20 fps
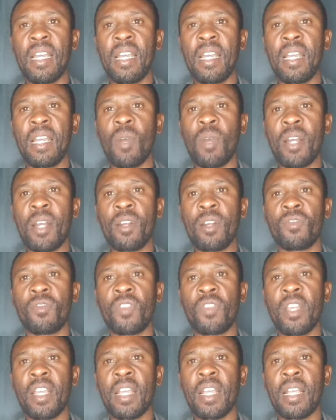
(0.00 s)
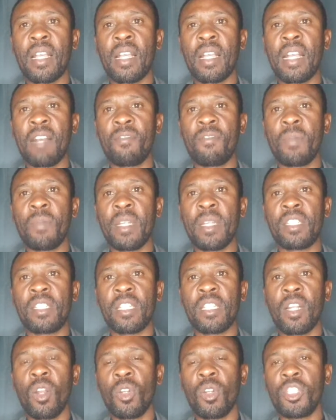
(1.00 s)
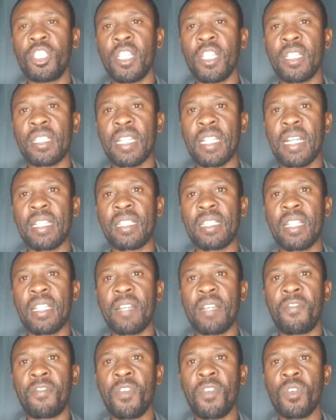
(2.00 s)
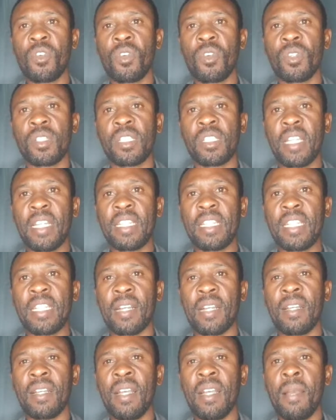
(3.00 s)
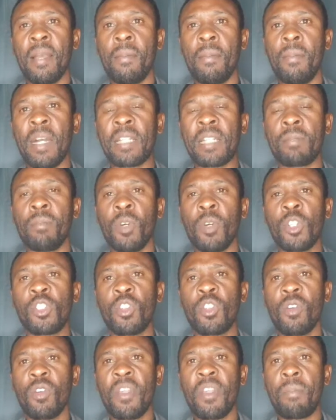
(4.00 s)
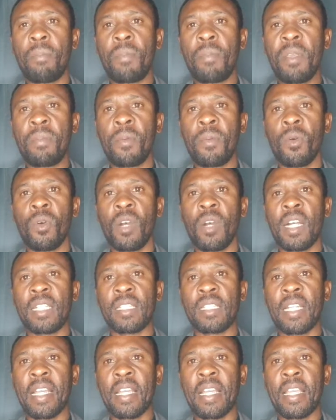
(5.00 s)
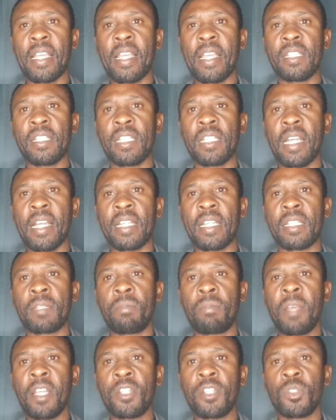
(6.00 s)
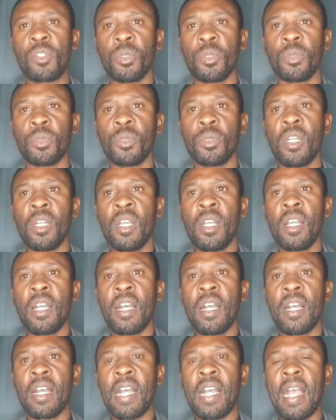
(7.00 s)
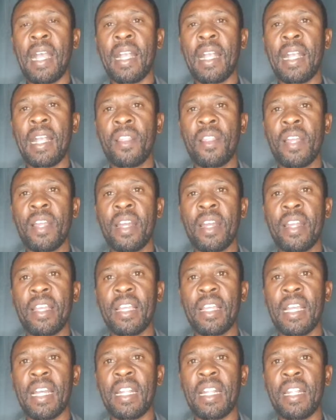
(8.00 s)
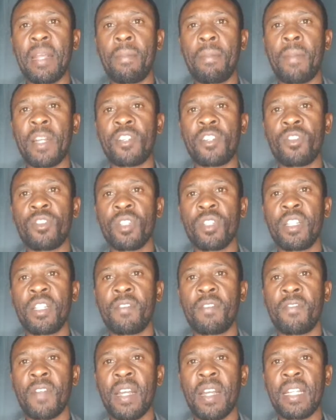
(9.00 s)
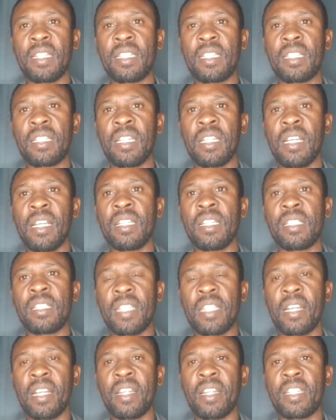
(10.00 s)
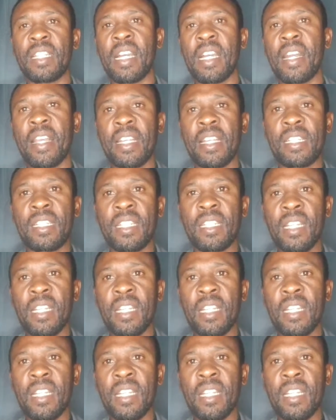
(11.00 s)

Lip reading: one of the government lodges as a funeral center. But most of the people, as I speak to, are gathering at the Patriotic Front secretariat.